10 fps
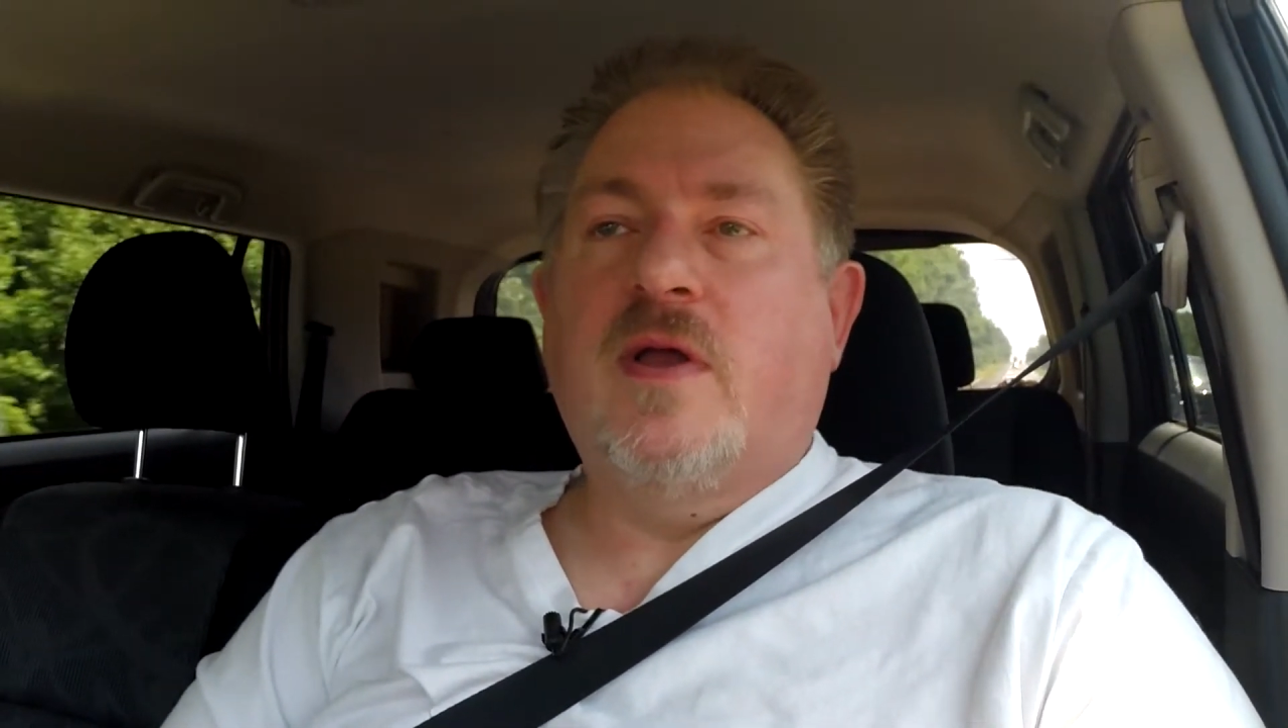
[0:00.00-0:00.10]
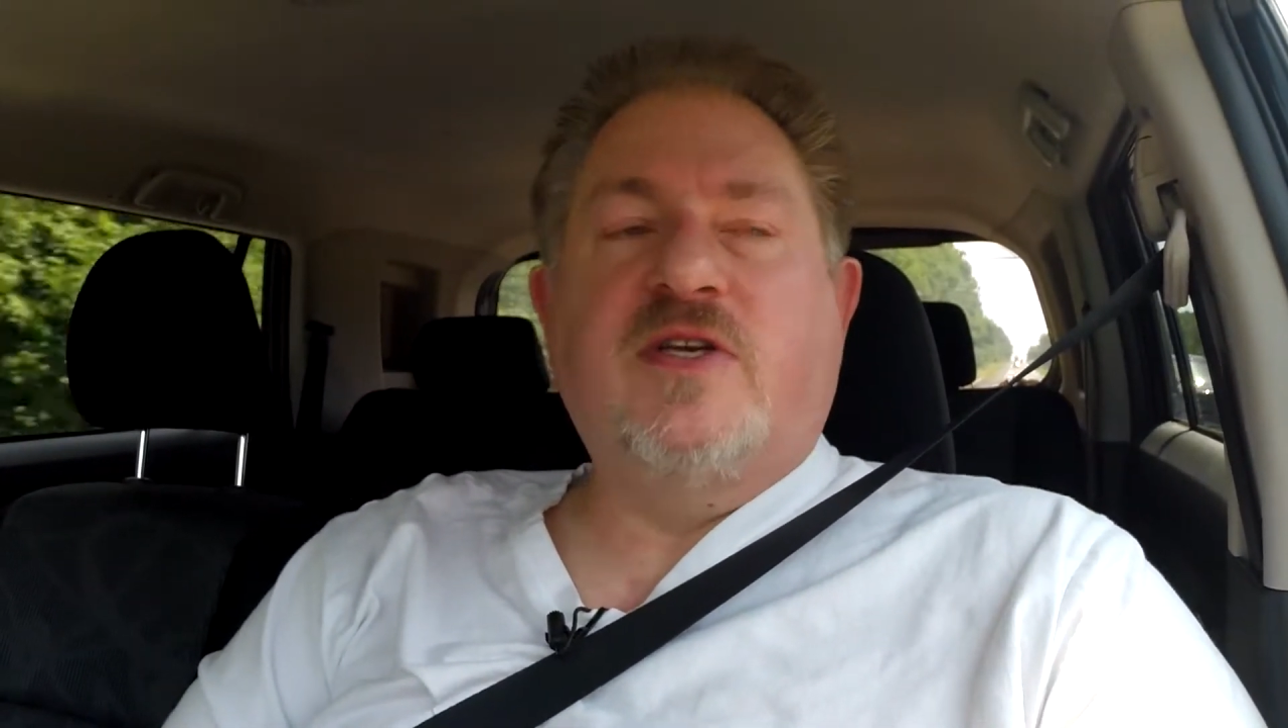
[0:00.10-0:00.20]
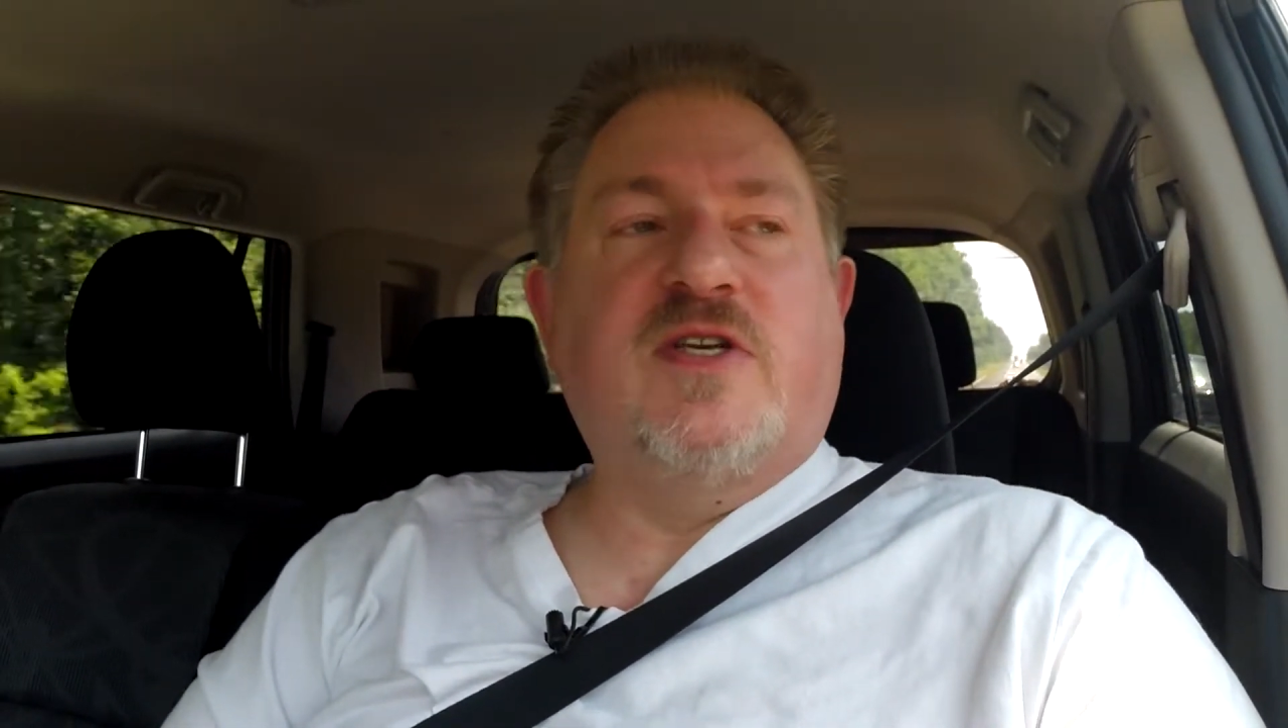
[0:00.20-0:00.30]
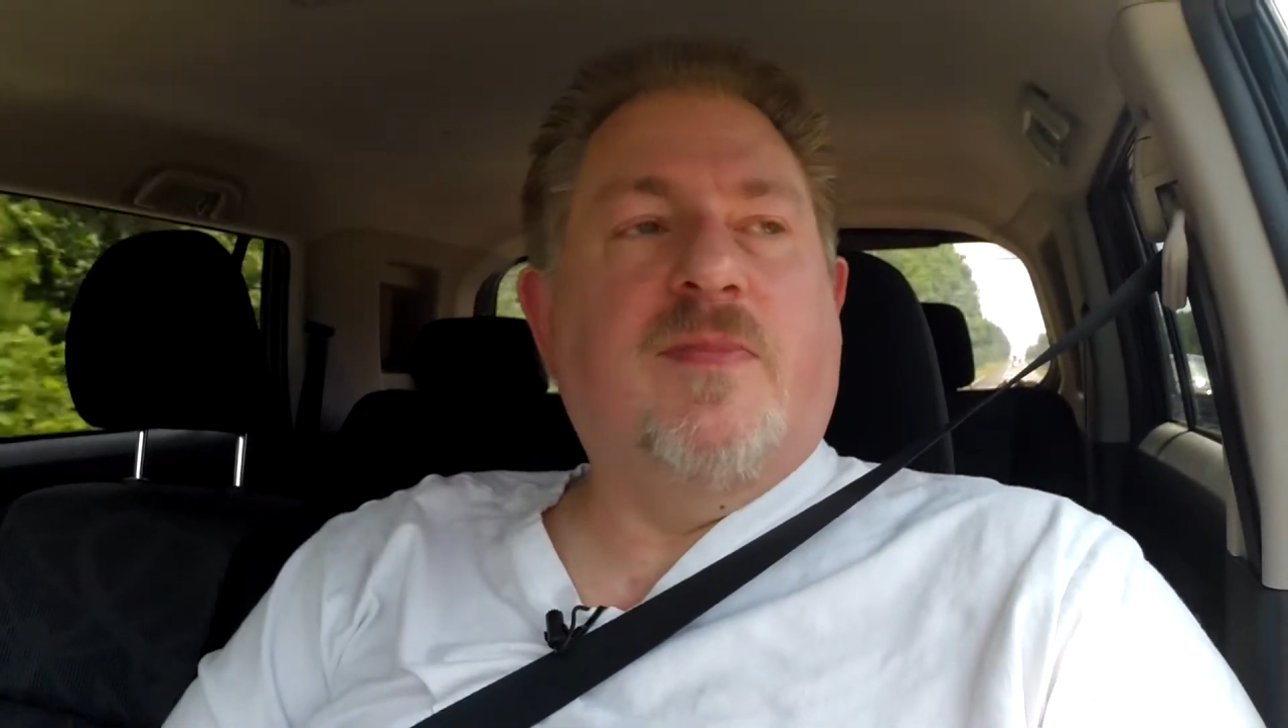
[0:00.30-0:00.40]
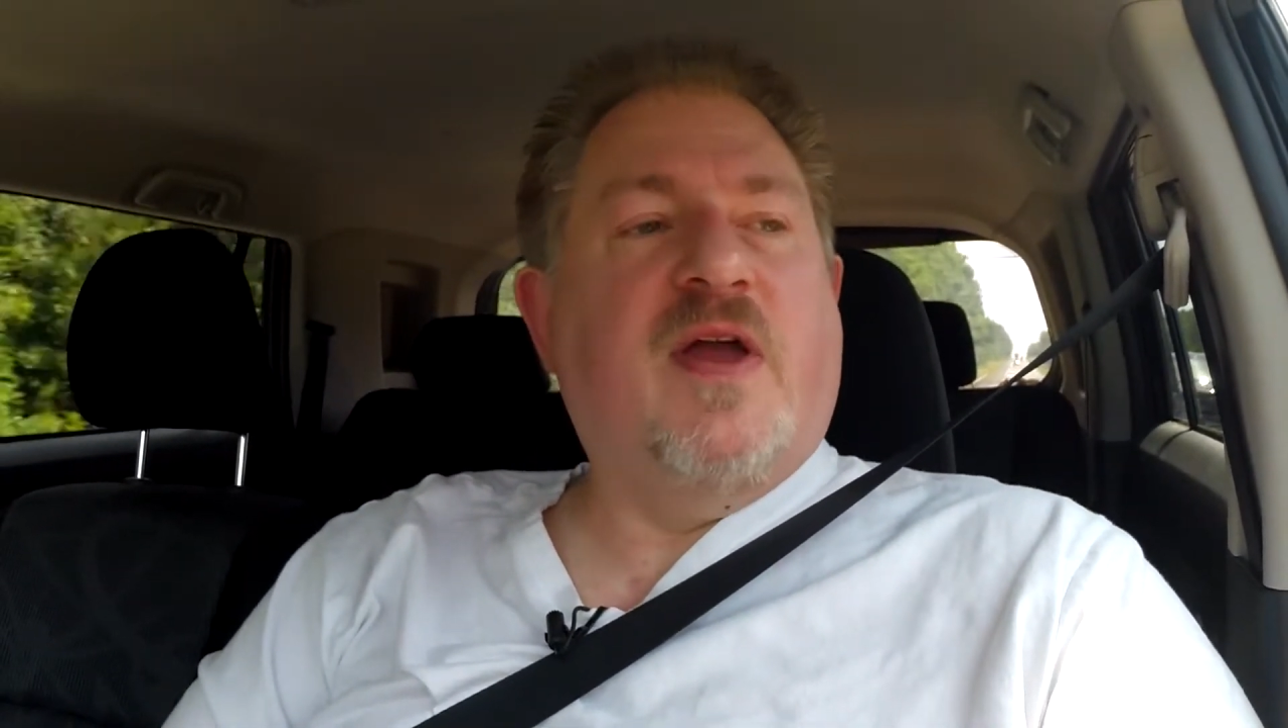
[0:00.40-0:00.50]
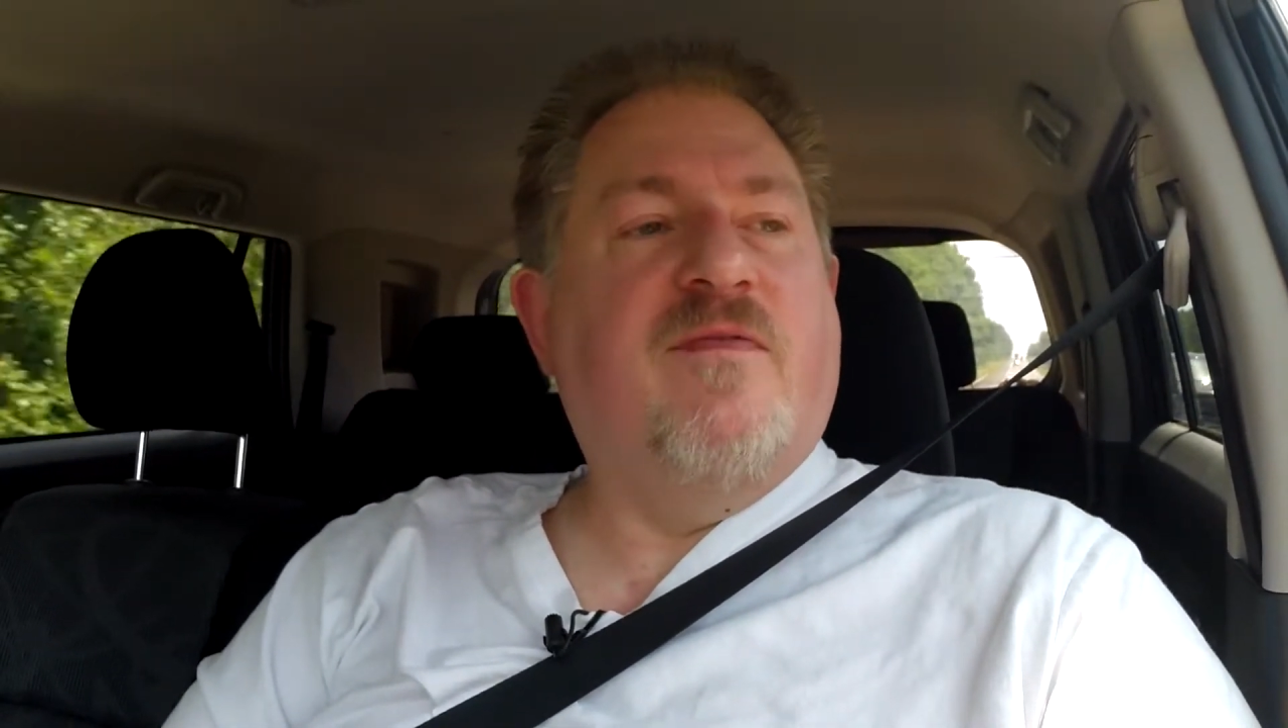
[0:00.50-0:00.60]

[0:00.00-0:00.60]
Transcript: It's just something